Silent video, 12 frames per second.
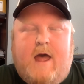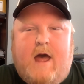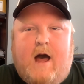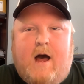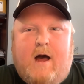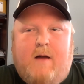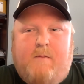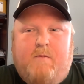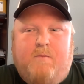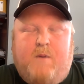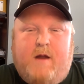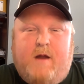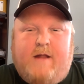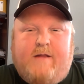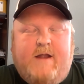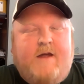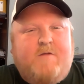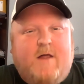But I
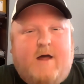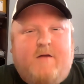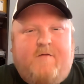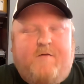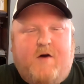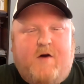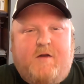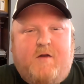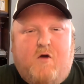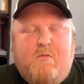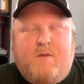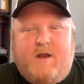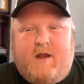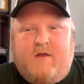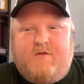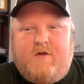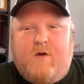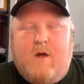did have a lot of fun opening.
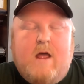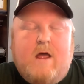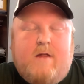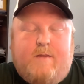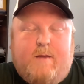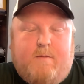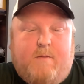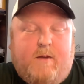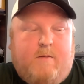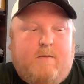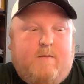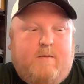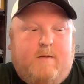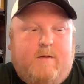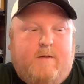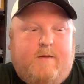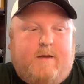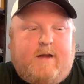So the
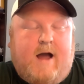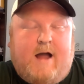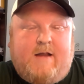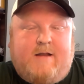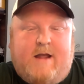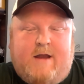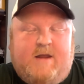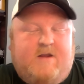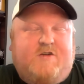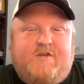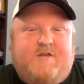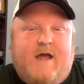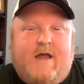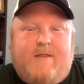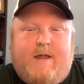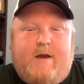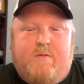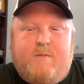content is just not
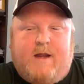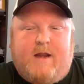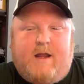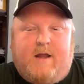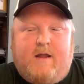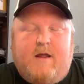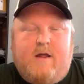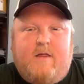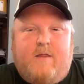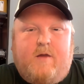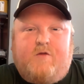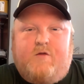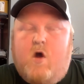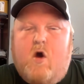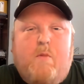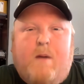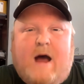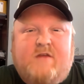there, meaning there's
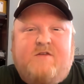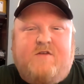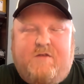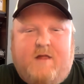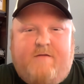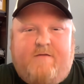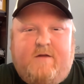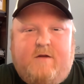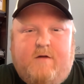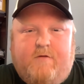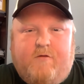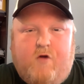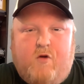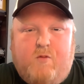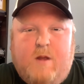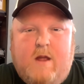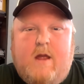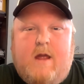no boxes left of Chrome.
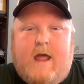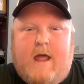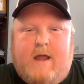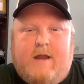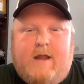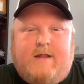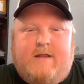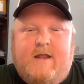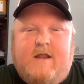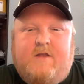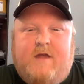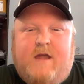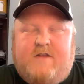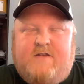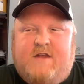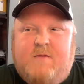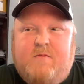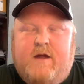And it
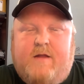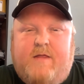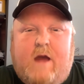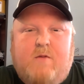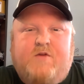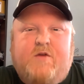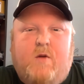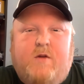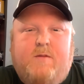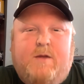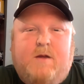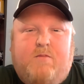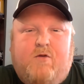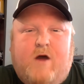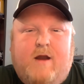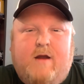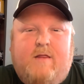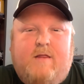seemed like that was going to be a
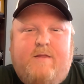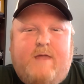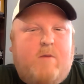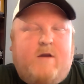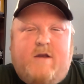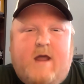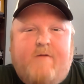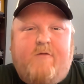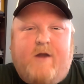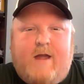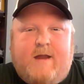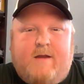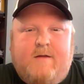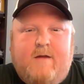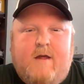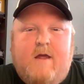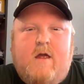product that would never end.